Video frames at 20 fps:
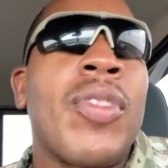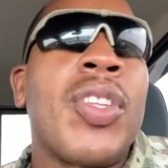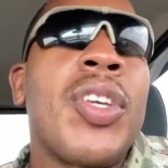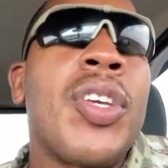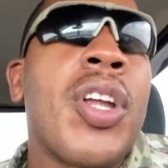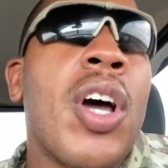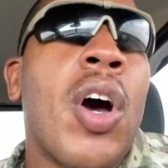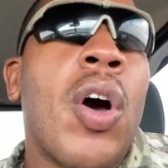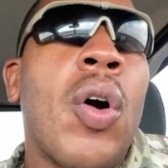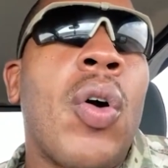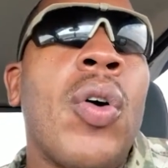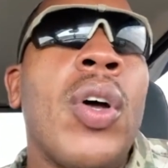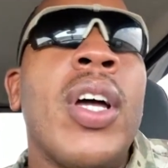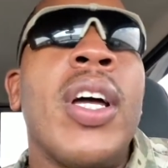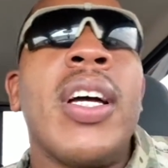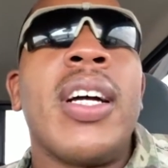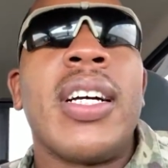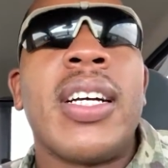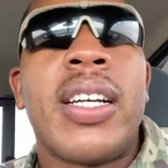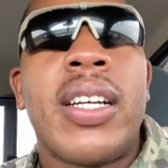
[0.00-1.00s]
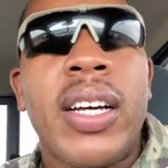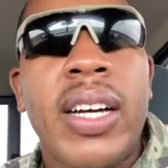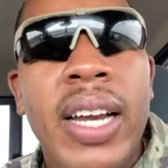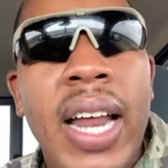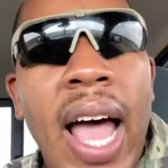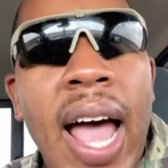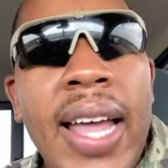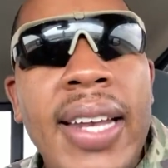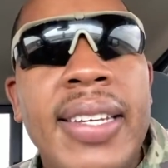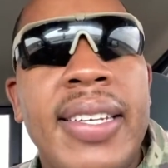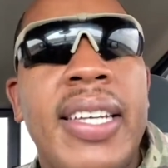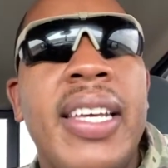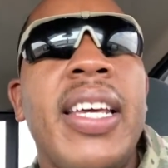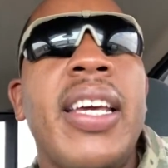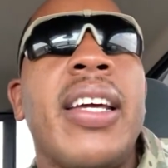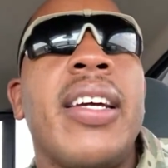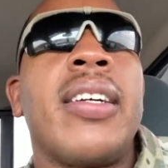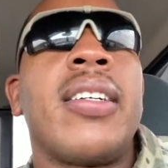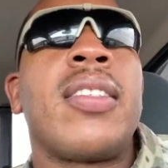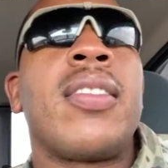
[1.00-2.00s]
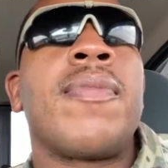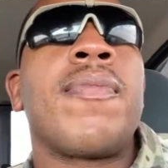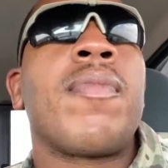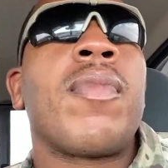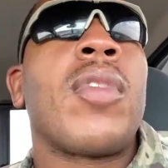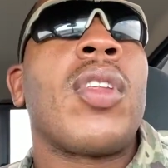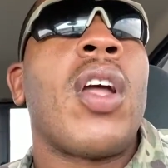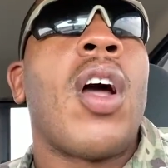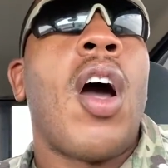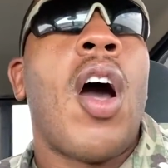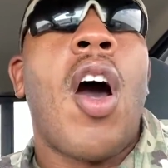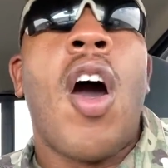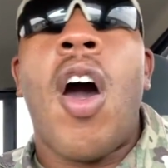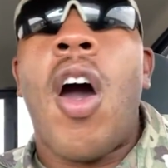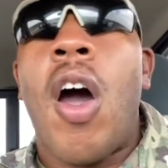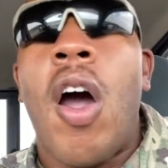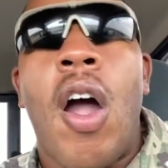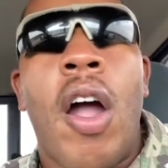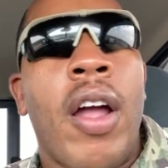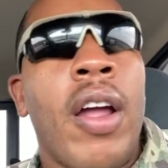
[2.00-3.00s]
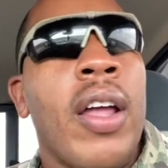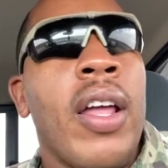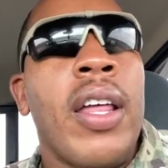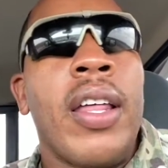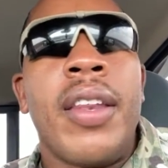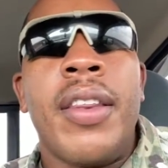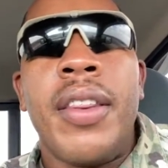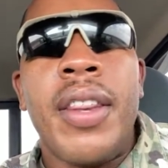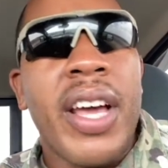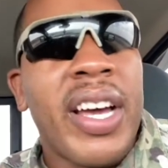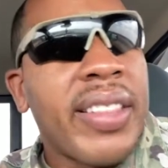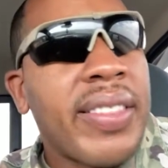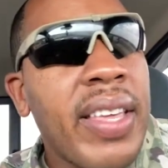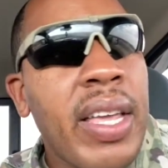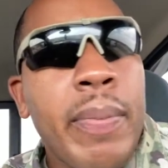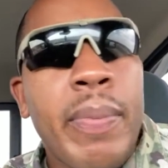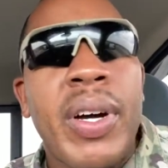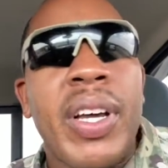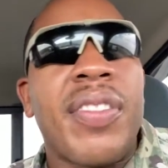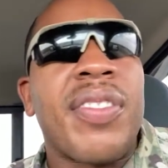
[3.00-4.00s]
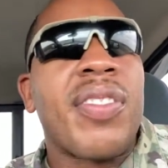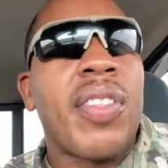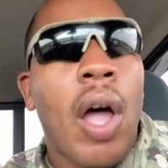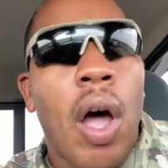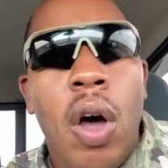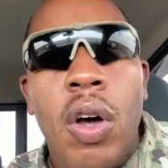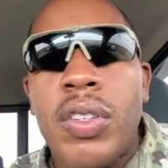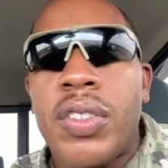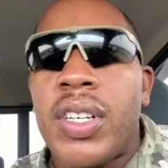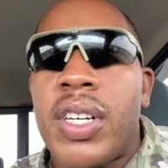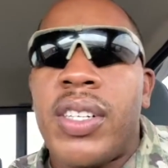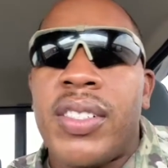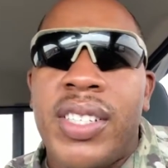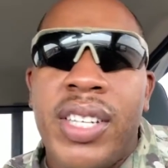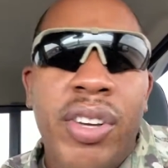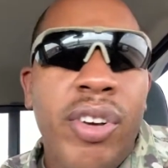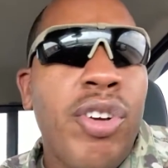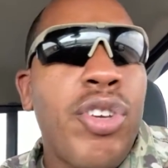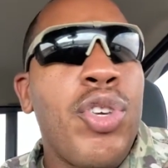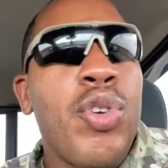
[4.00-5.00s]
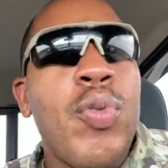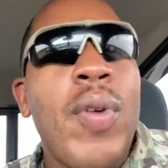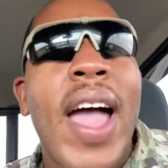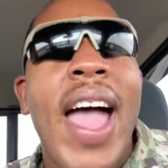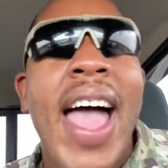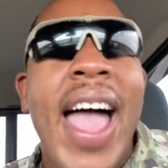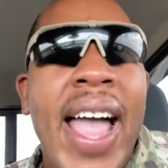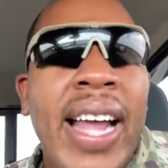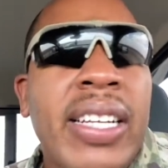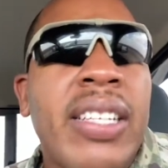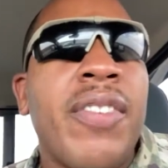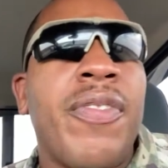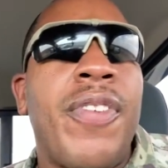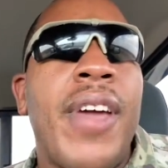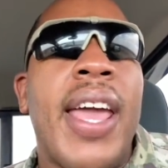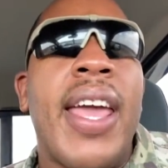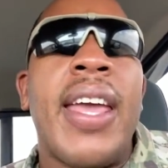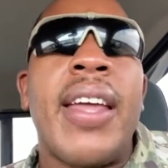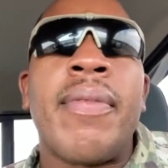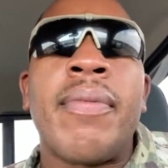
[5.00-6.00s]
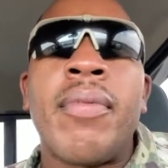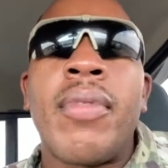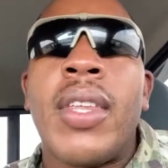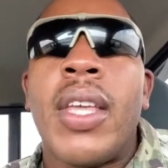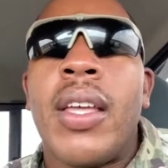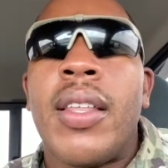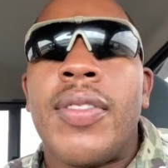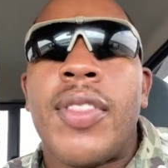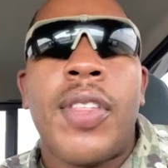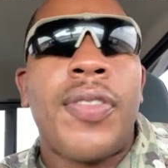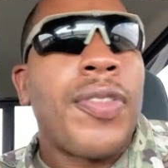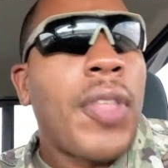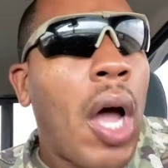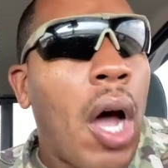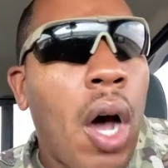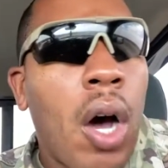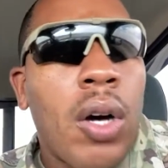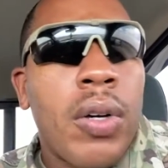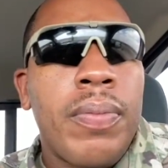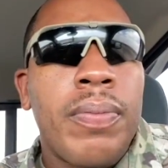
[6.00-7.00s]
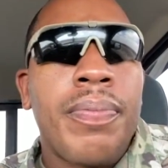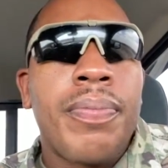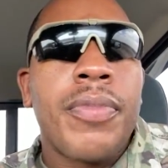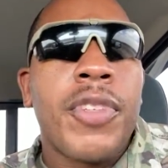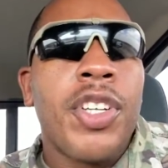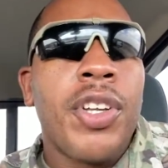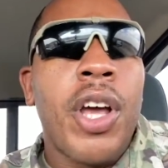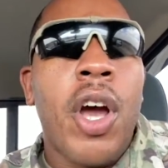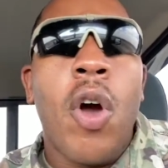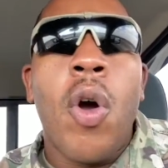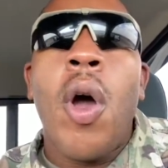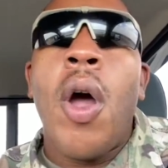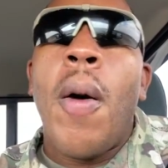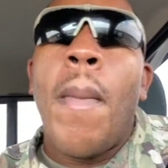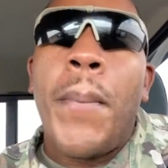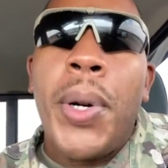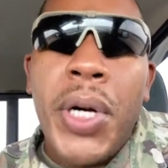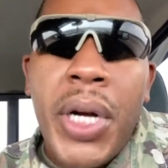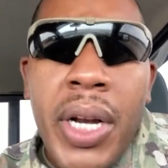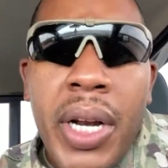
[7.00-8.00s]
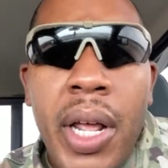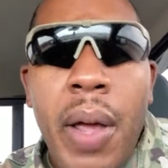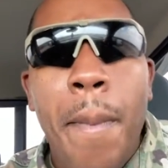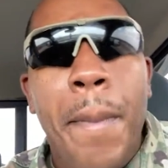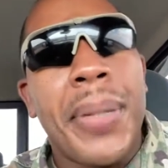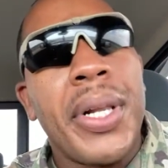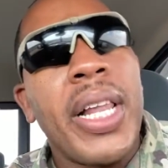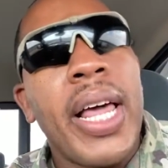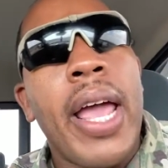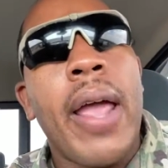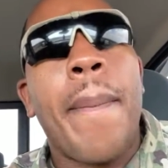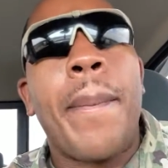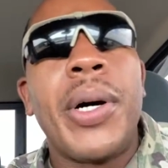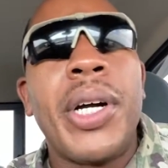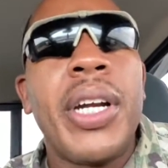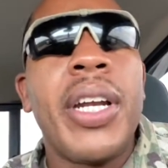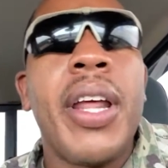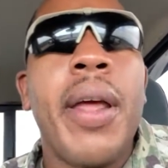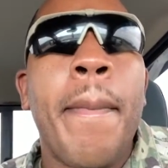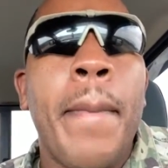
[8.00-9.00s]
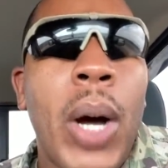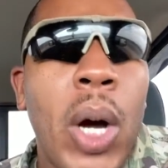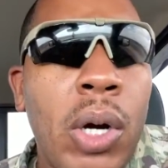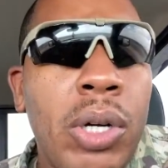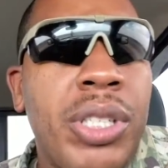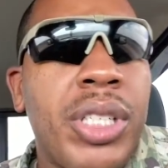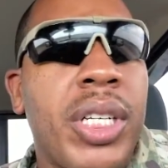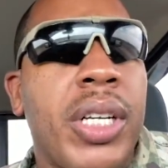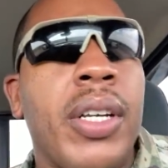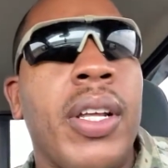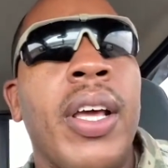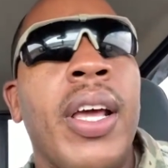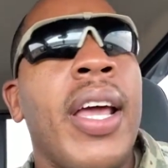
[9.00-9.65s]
You know, good ideas are nothing but thoughts until you activate the thought. You know, put it in play, put it in motion.